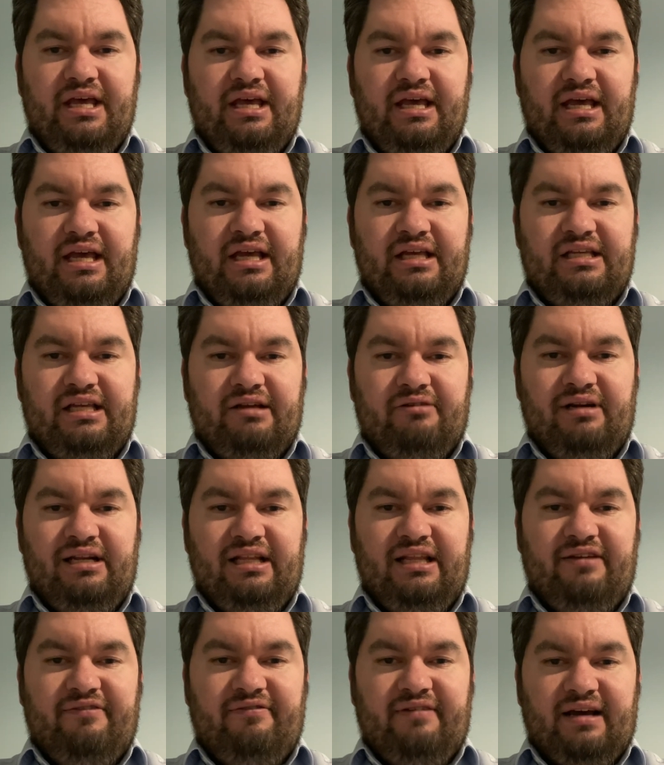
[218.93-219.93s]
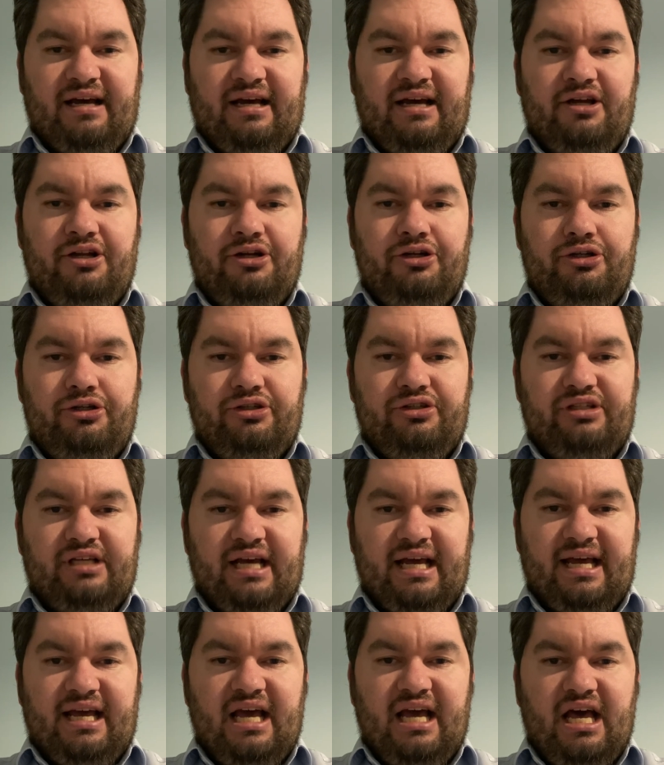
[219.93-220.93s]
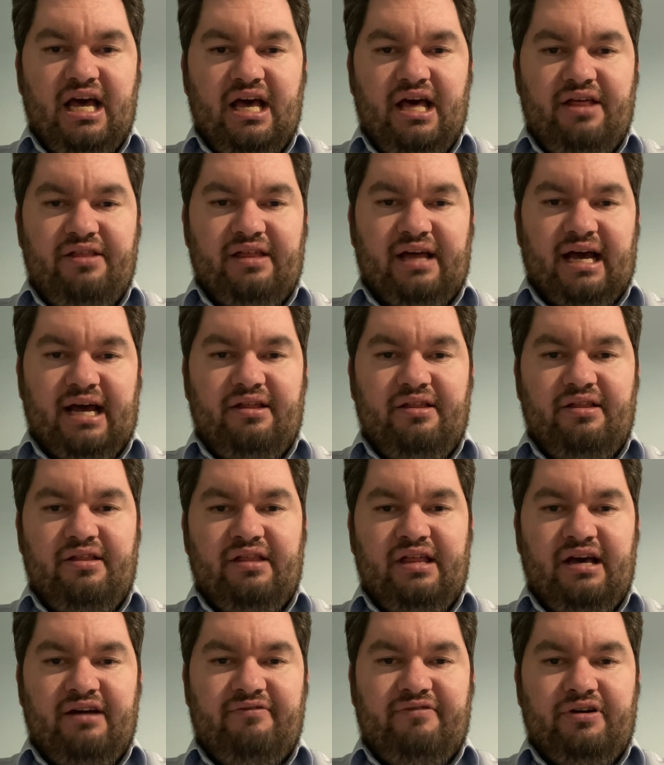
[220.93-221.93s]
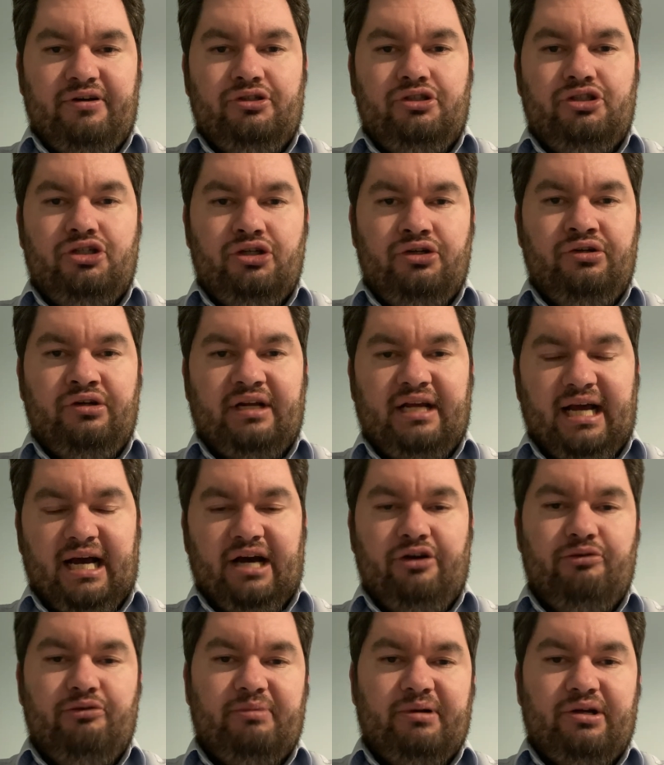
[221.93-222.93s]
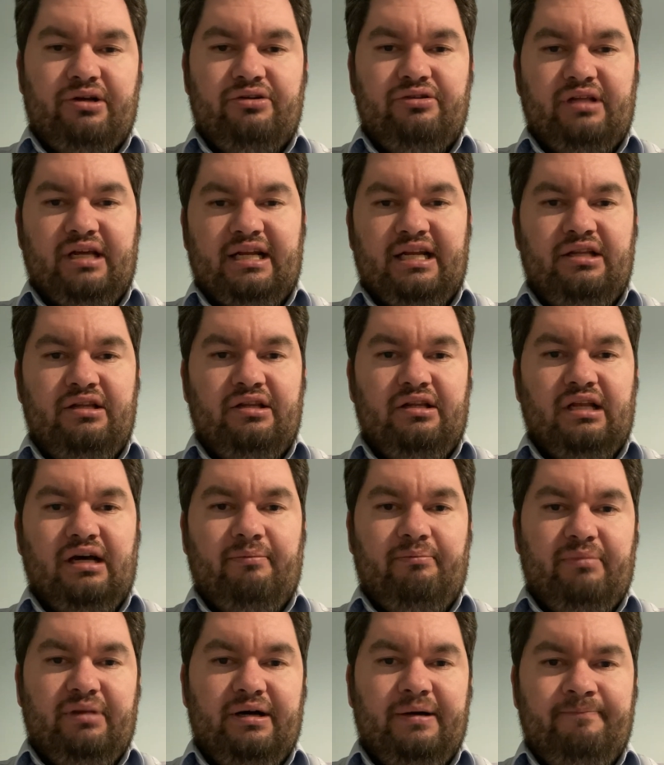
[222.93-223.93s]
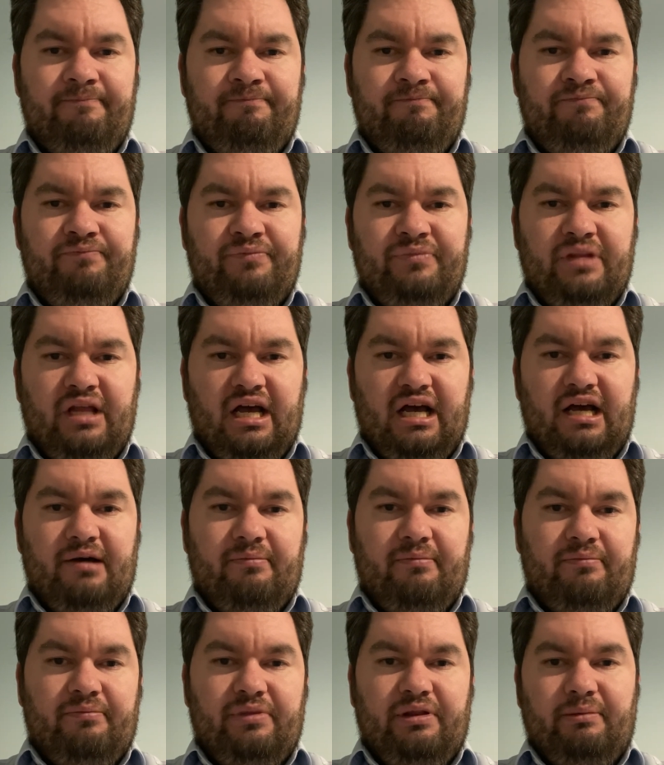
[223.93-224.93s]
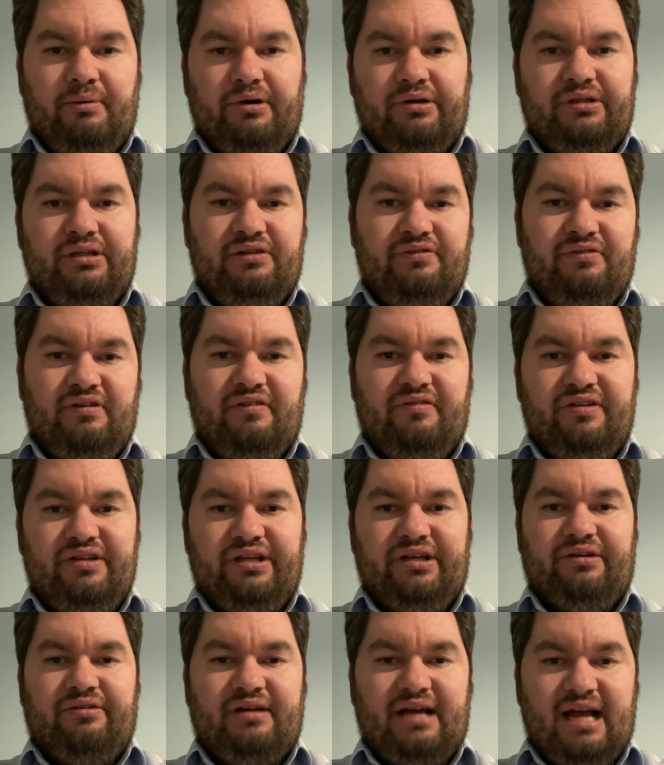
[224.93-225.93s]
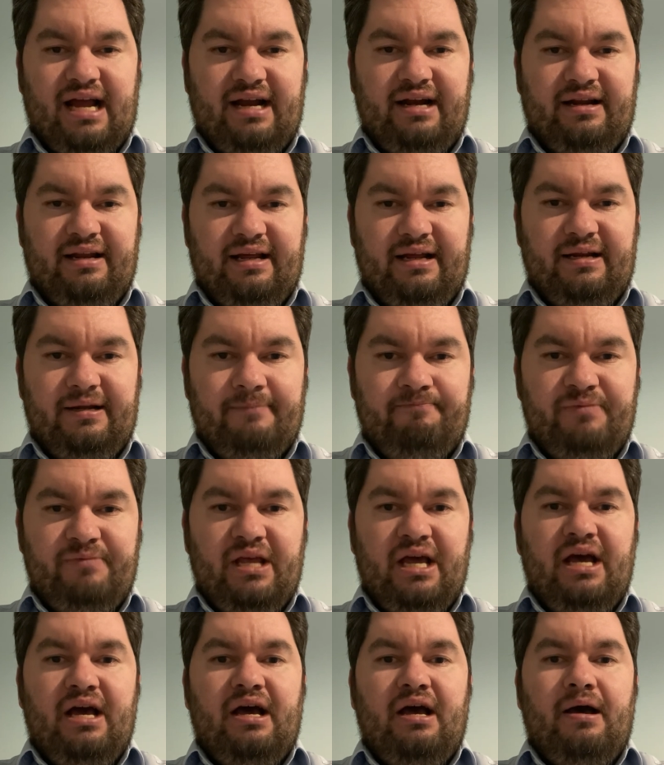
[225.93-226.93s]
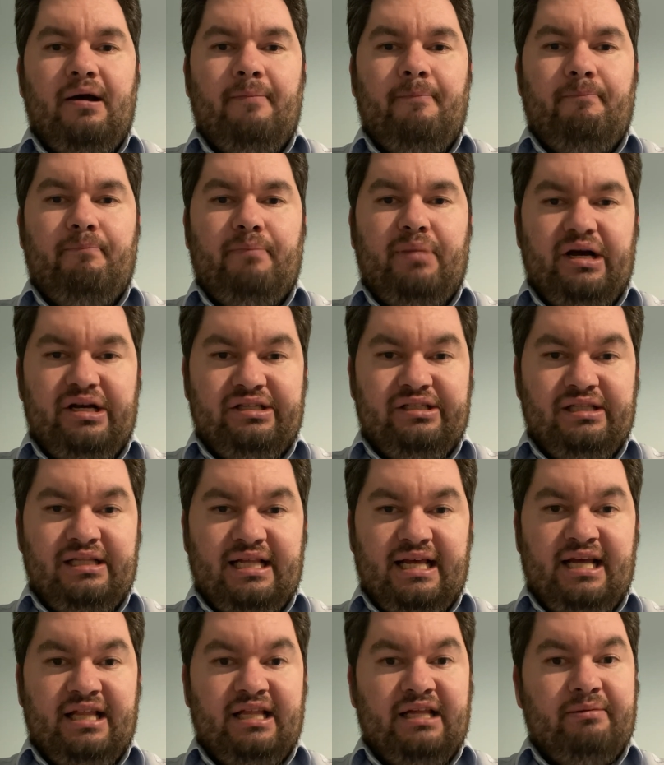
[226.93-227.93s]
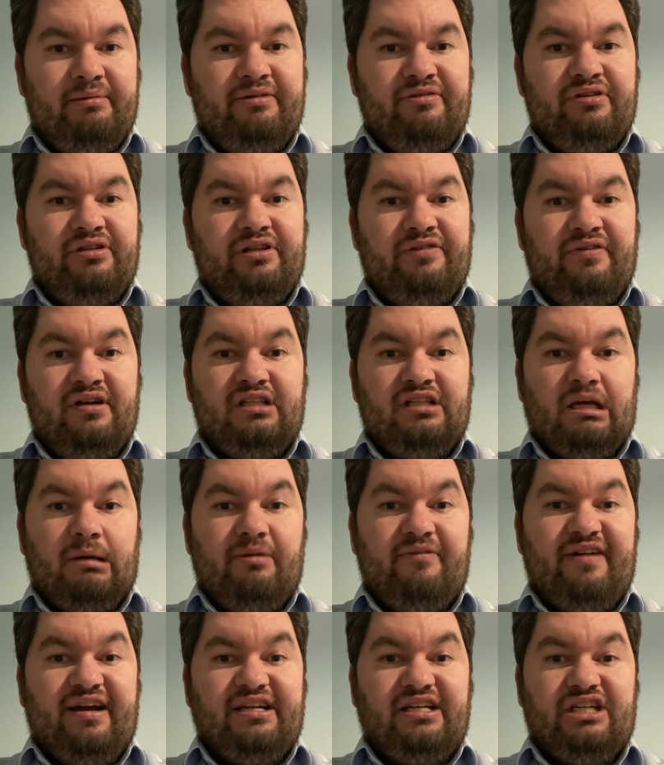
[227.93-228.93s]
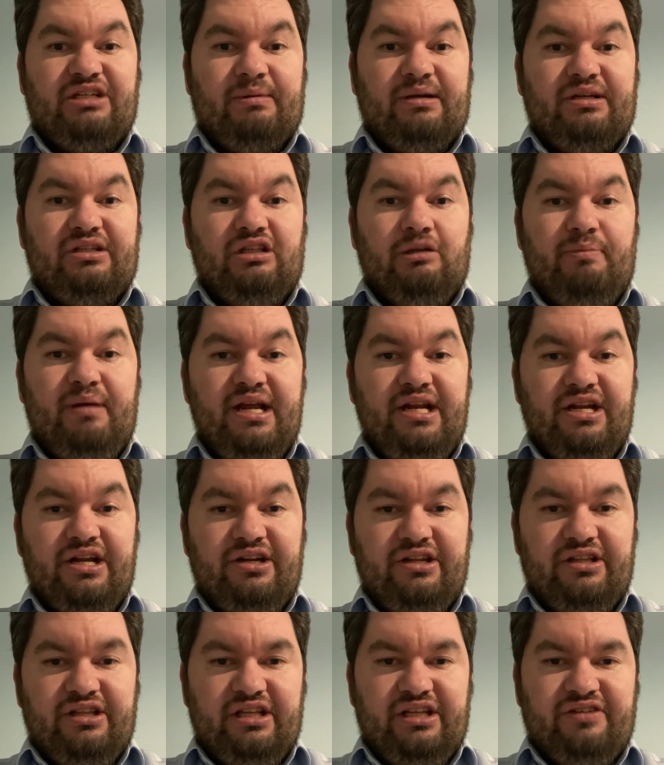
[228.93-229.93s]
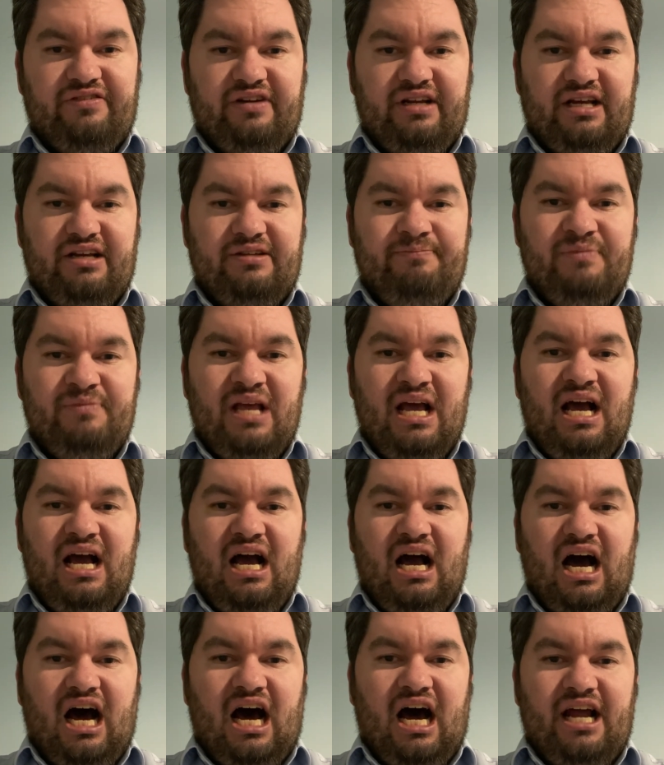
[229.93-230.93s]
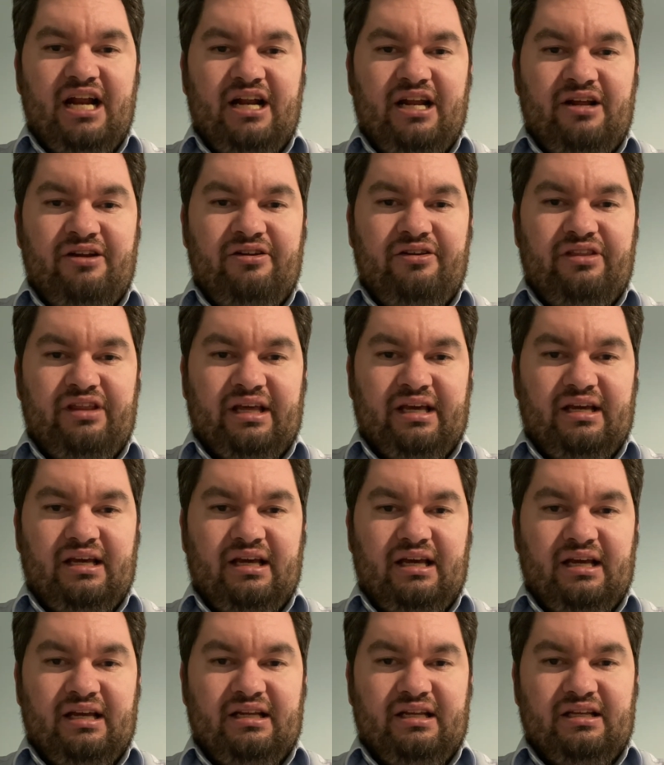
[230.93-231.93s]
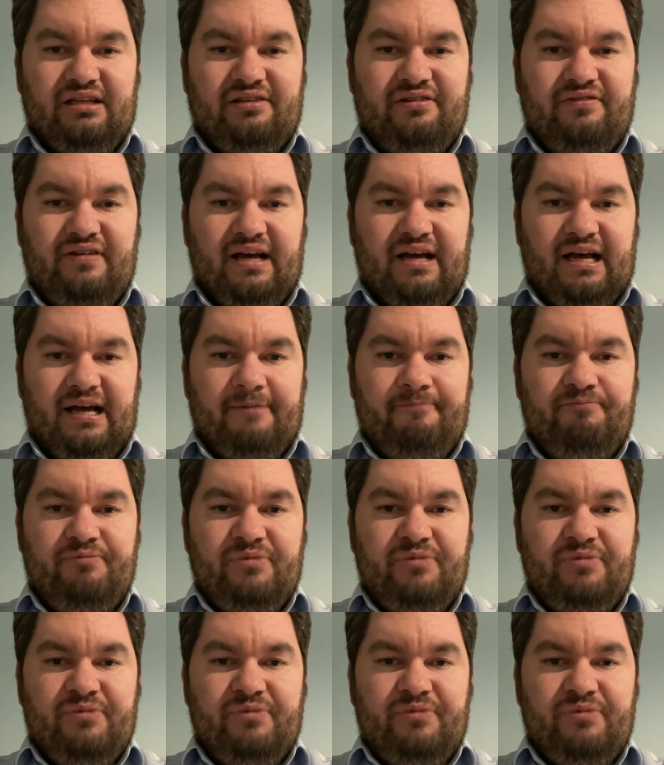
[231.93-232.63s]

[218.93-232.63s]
Is it really fair to say that their votes shouldn't count because they didn't number the boxes of every single candidate? Personally, and this is the first time I've actually expressed an opinion in these videos, I don't think it is fair.